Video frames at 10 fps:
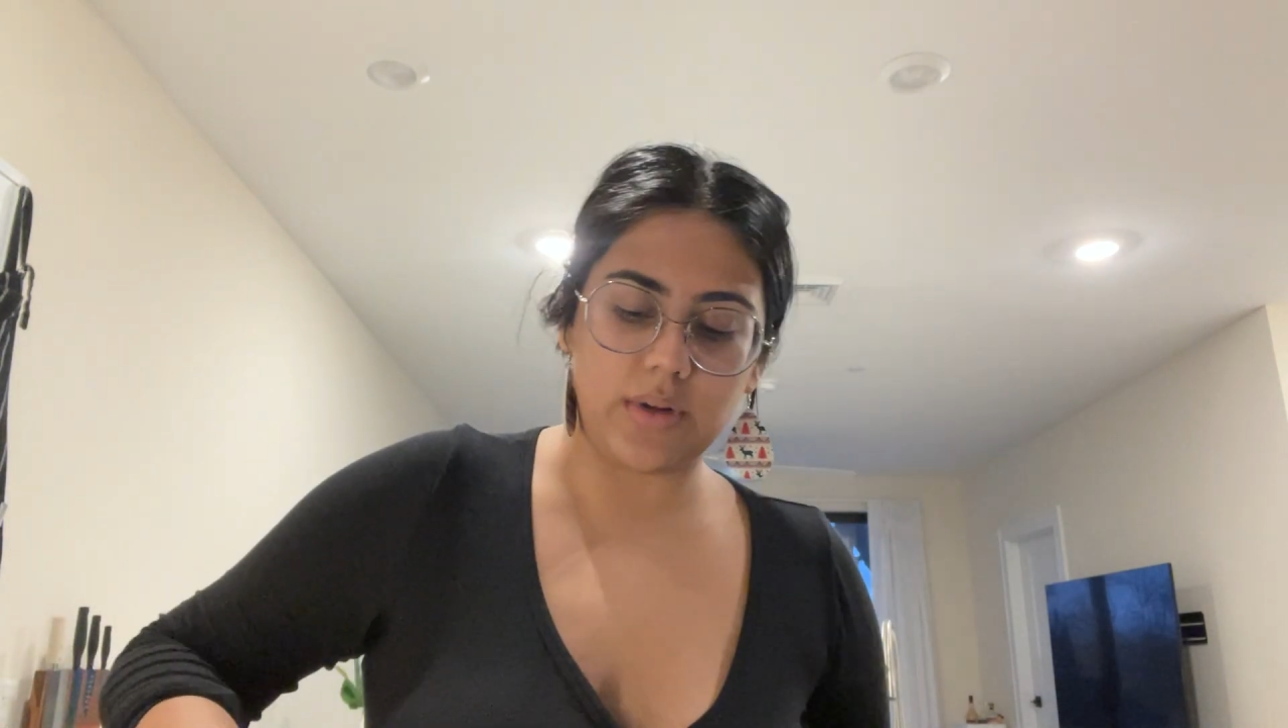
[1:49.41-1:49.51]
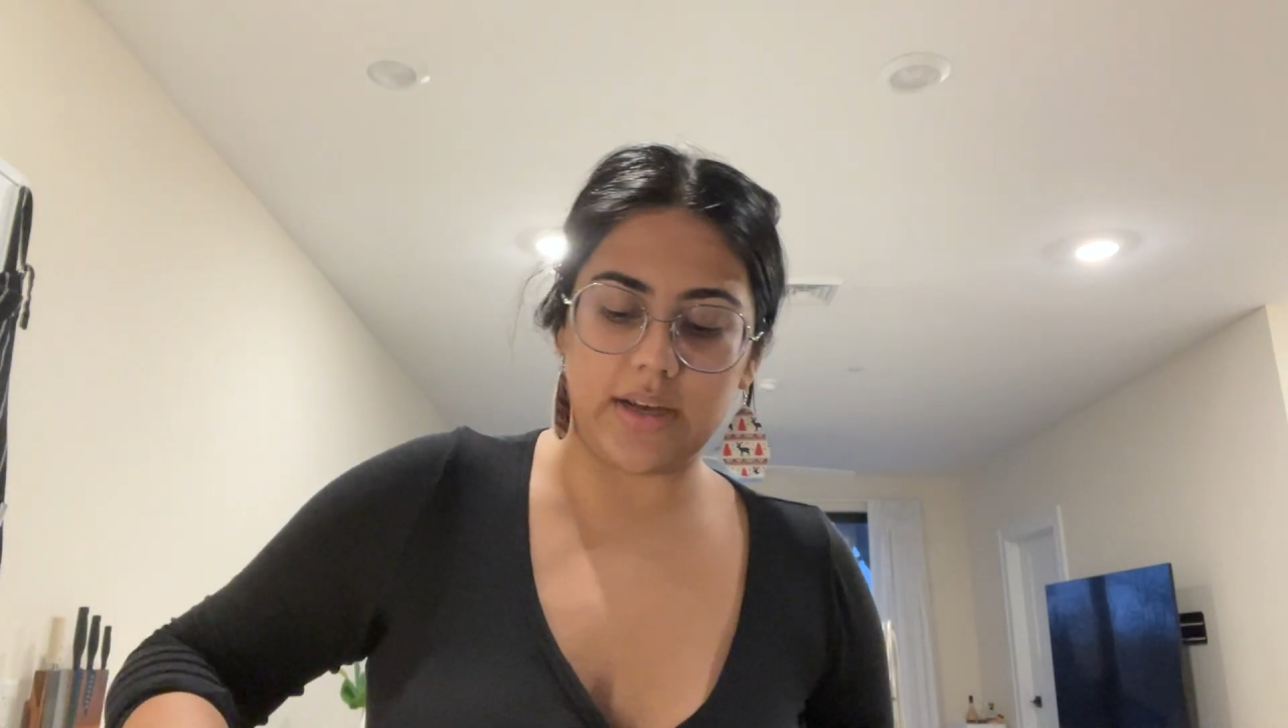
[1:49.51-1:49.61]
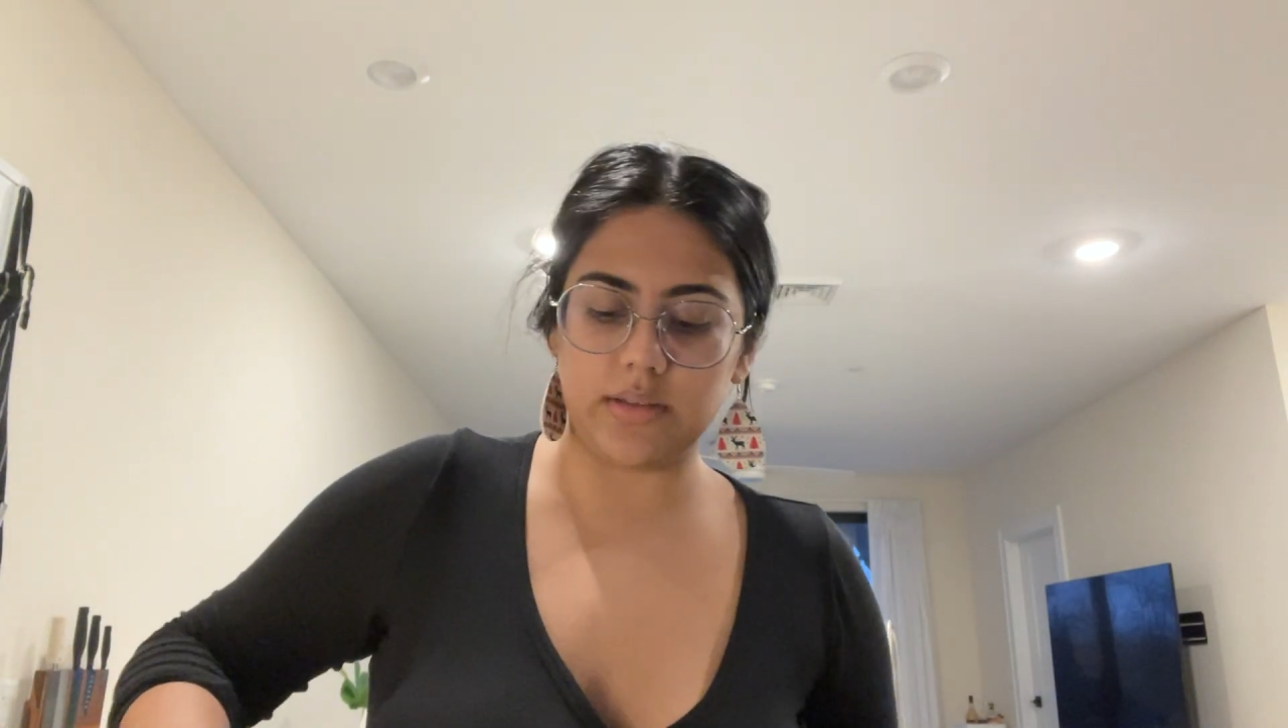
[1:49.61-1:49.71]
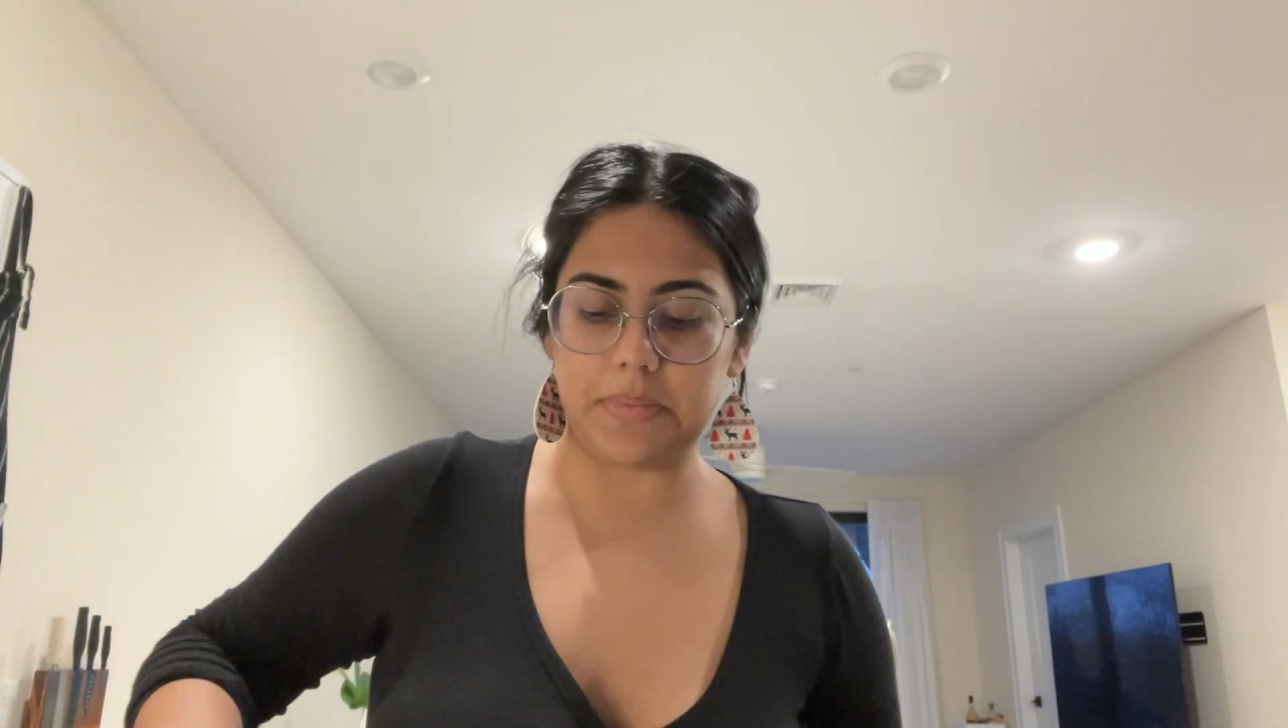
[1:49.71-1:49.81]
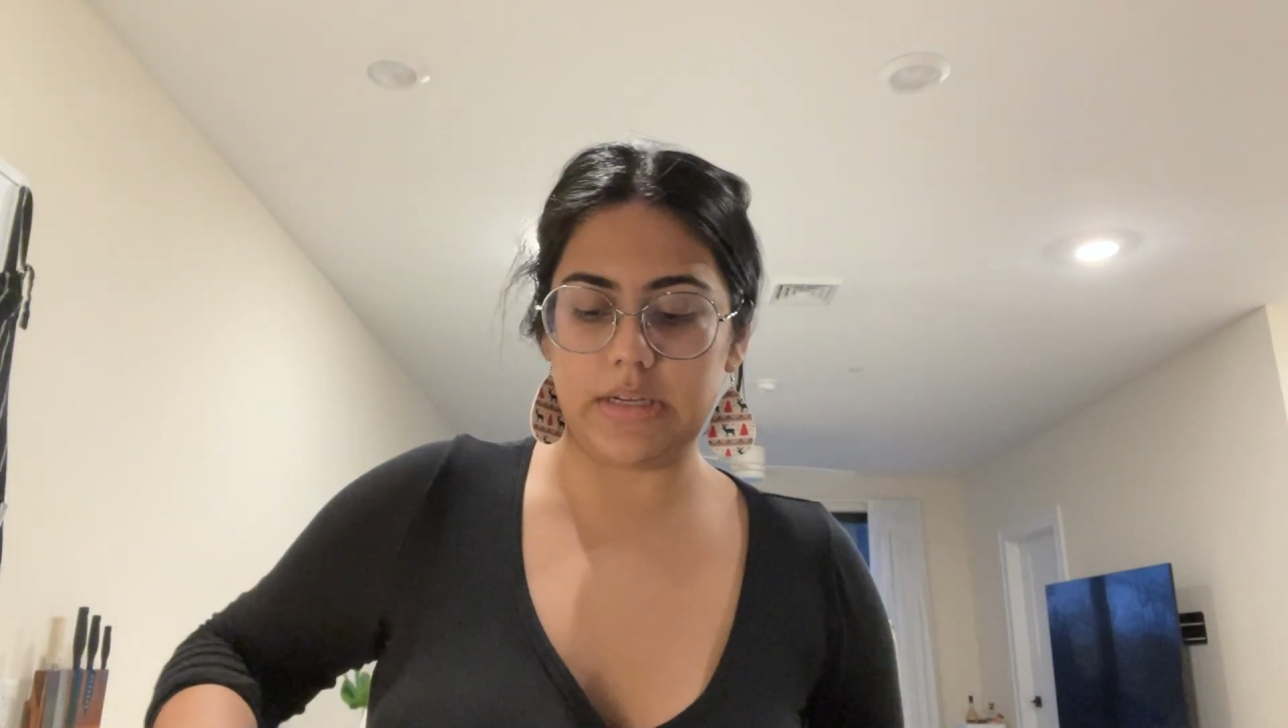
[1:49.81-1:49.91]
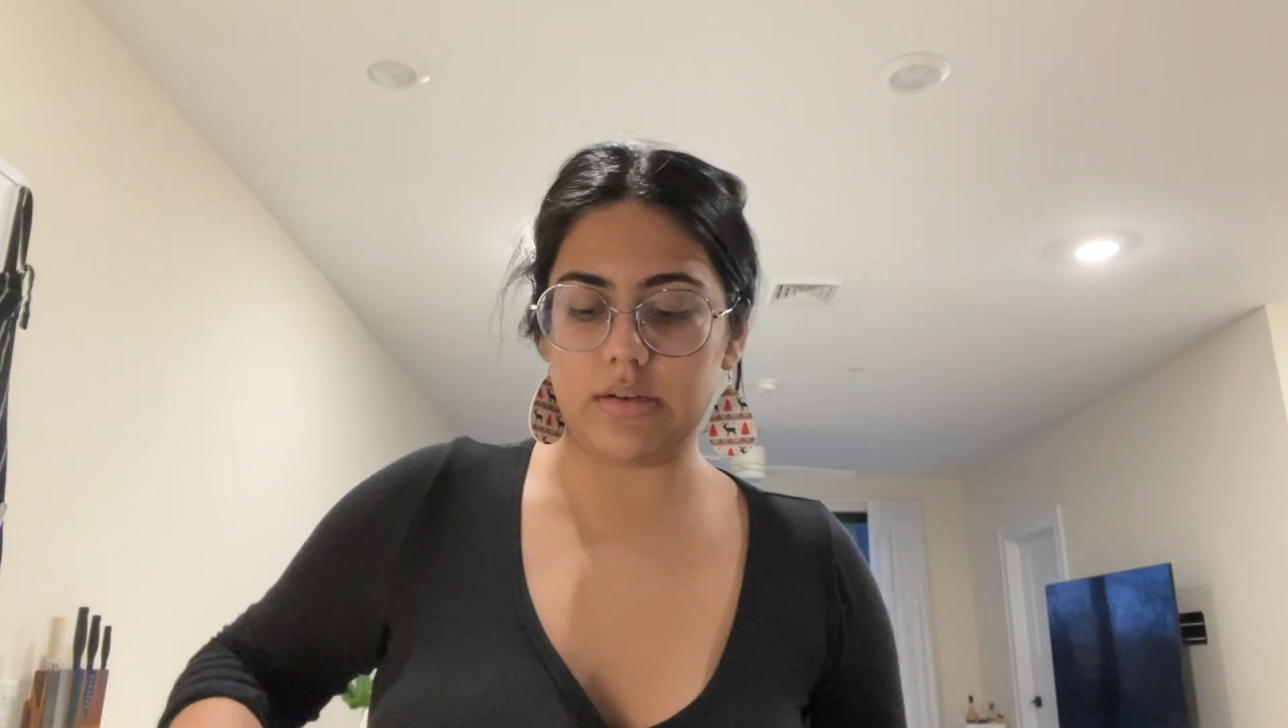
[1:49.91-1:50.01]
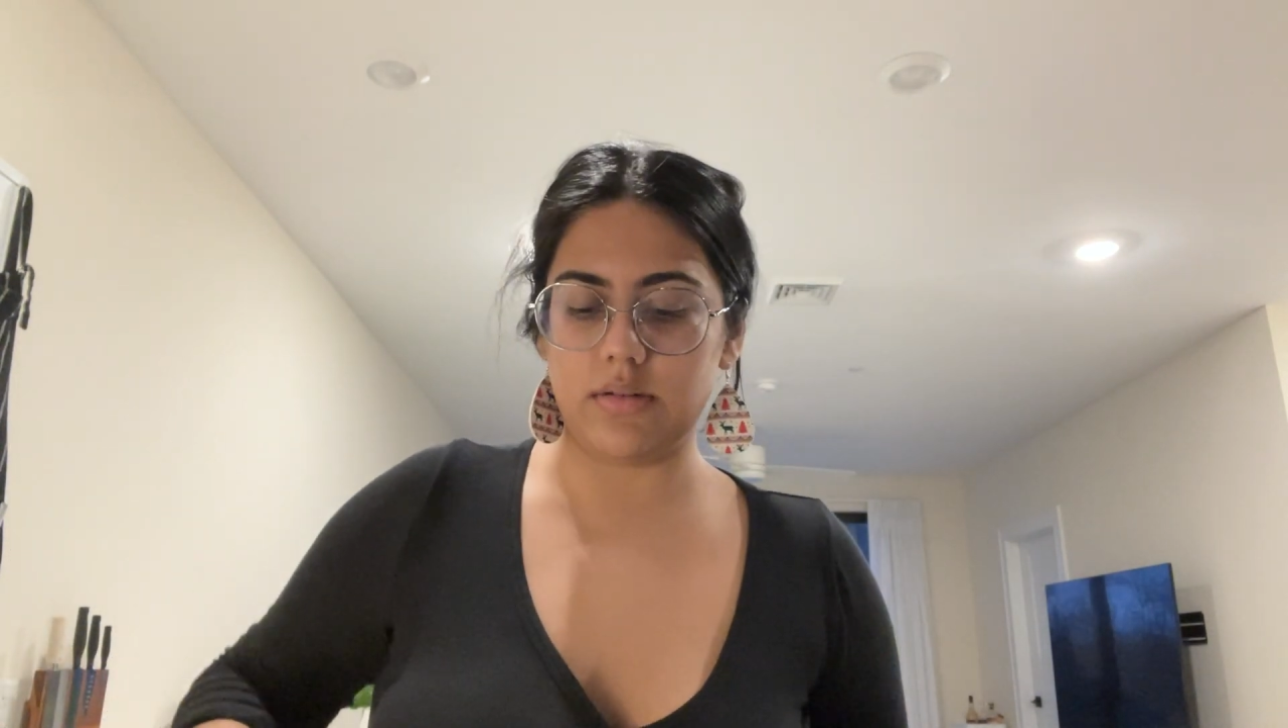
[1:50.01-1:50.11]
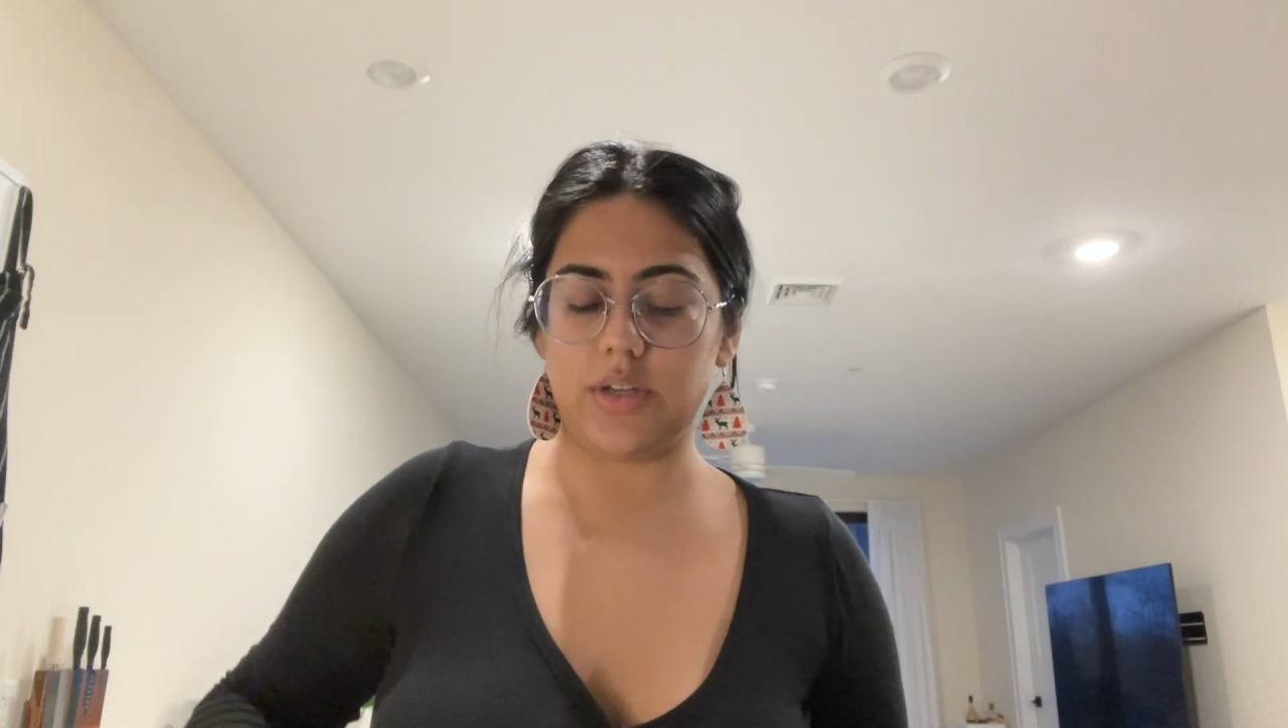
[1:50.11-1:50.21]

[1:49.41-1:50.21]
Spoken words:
has been